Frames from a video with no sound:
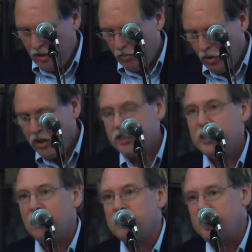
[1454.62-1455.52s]
We're also
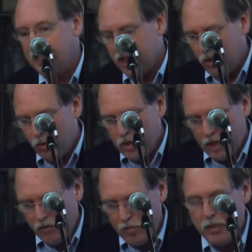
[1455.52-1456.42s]
now seeing
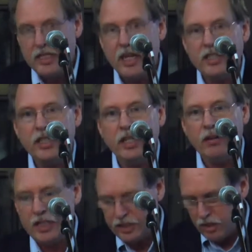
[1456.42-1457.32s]
co-governed protected
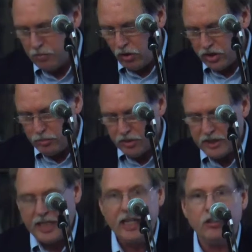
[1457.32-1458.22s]
areas at multiple
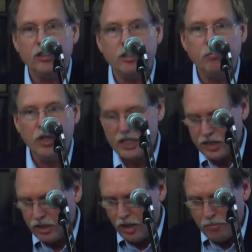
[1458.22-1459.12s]
scales. In British
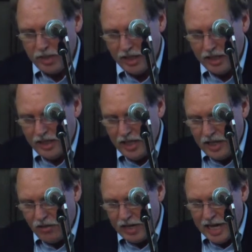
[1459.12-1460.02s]
Columbia,
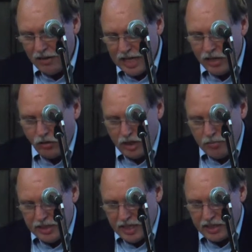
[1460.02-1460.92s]
there are now not only
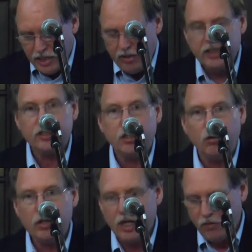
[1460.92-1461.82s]
protected areas
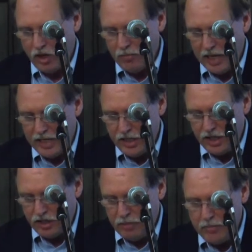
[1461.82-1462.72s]
co-governed by
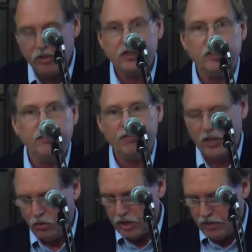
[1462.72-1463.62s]
indigenous peoples and the
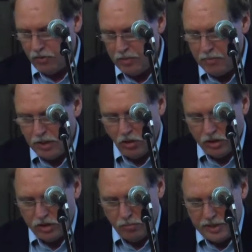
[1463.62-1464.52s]
federal government, but
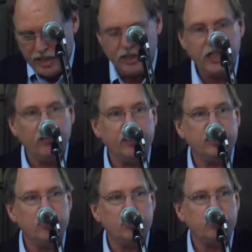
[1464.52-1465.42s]
also protected
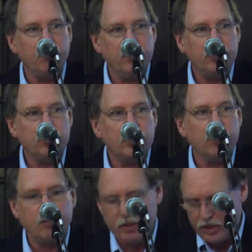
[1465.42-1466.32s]
areas in which provincial
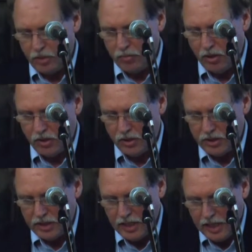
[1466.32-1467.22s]
governments are partners.